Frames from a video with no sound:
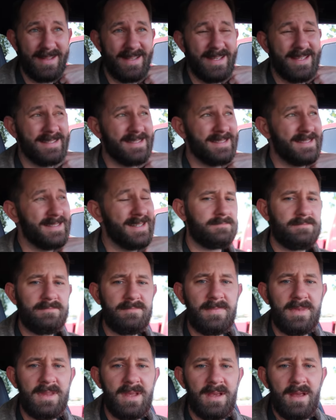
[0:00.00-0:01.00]
leads.
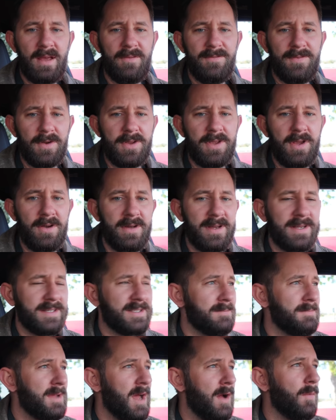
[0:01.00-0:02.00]
If you're
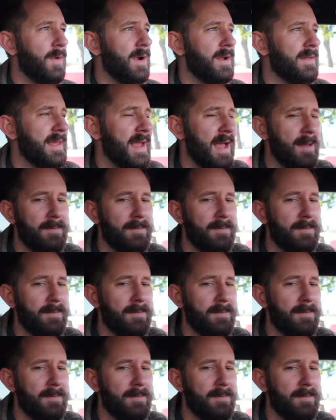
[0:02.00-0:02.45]
curious, I'm not wearing the